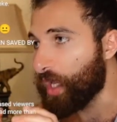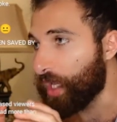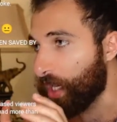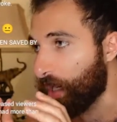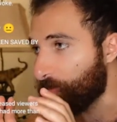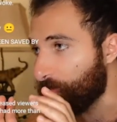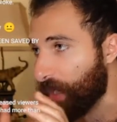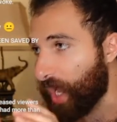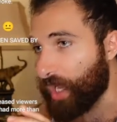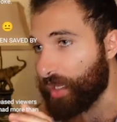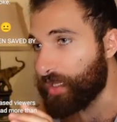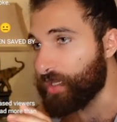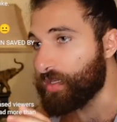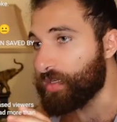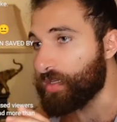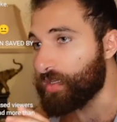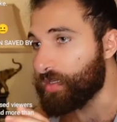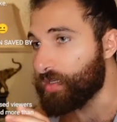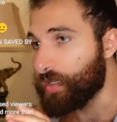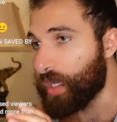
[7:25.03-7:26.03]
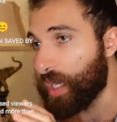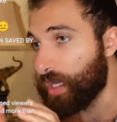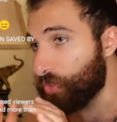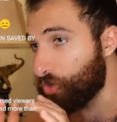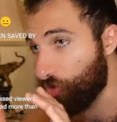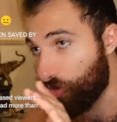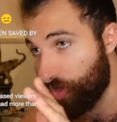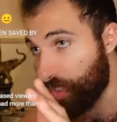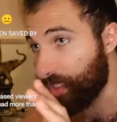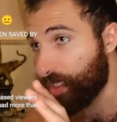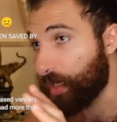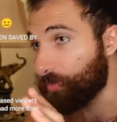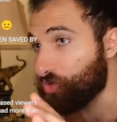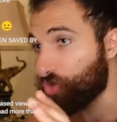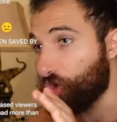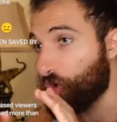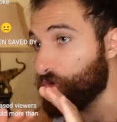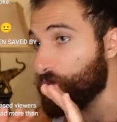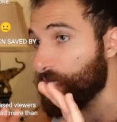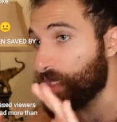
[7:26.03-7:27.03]
And I'm not kidding. You think I'm
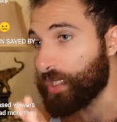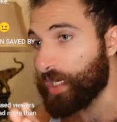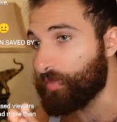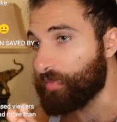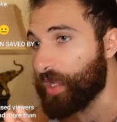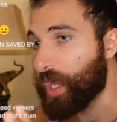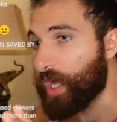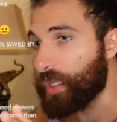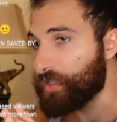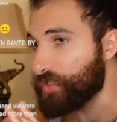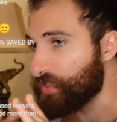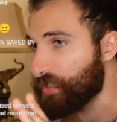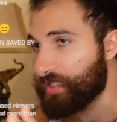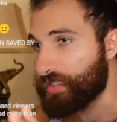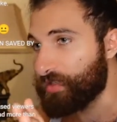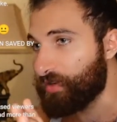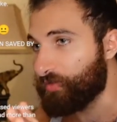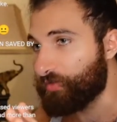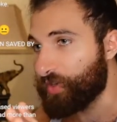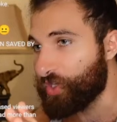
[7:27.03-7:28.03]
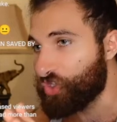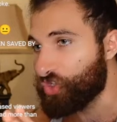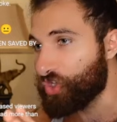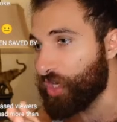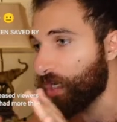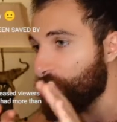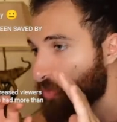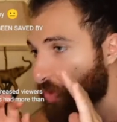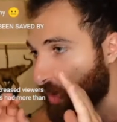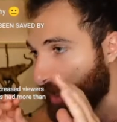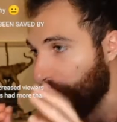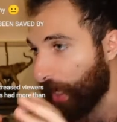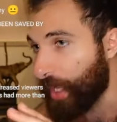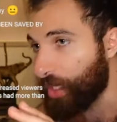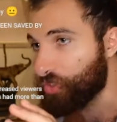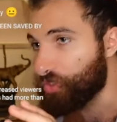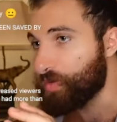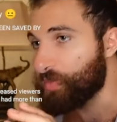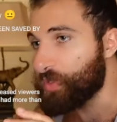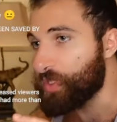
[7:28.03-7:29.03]
joking and I'm not. This isn't a fiction anymore. I
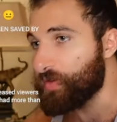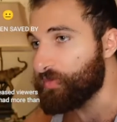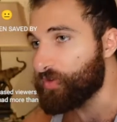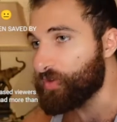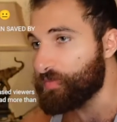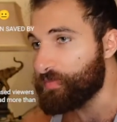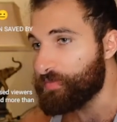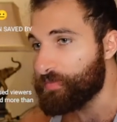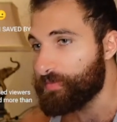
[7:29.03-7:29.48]
actually believe it.